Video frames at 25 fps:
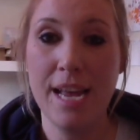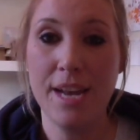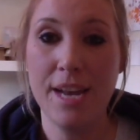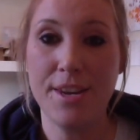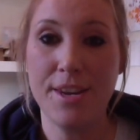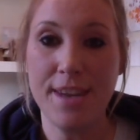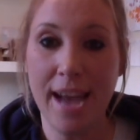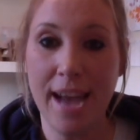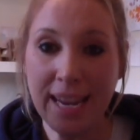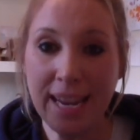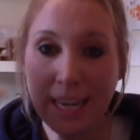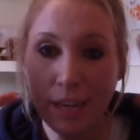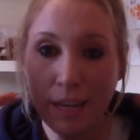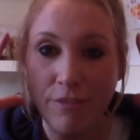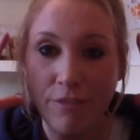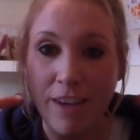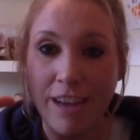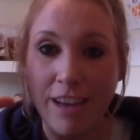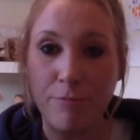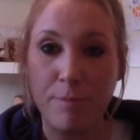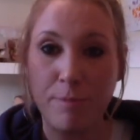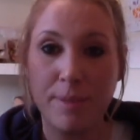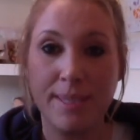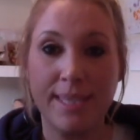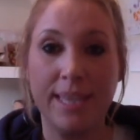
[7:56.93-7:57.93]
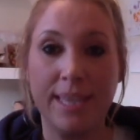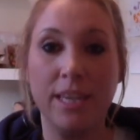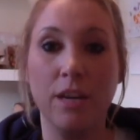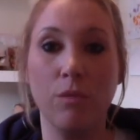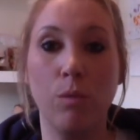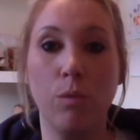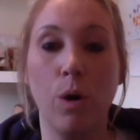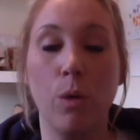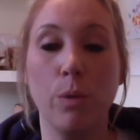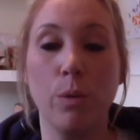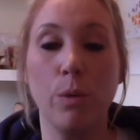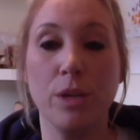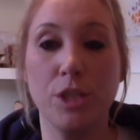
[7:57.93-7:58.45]
95% of
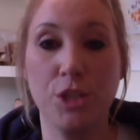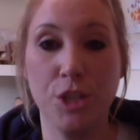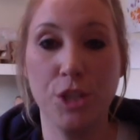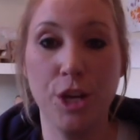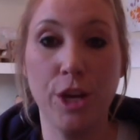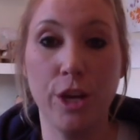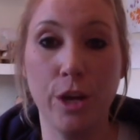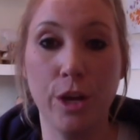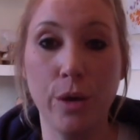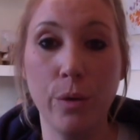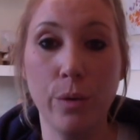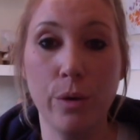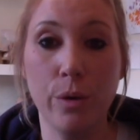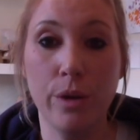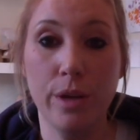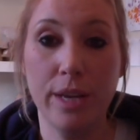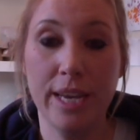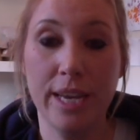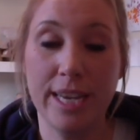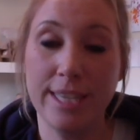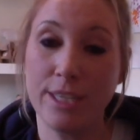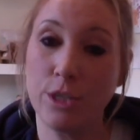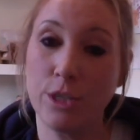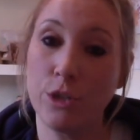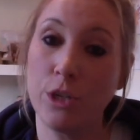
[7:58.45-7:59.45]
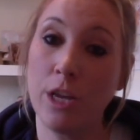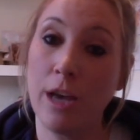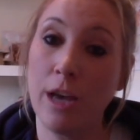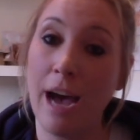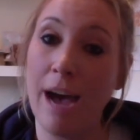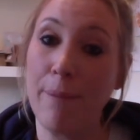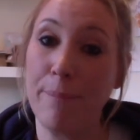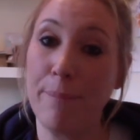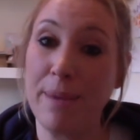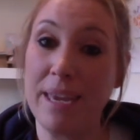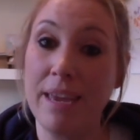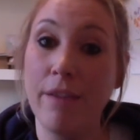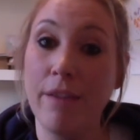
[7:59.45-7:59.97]
what we do is going to be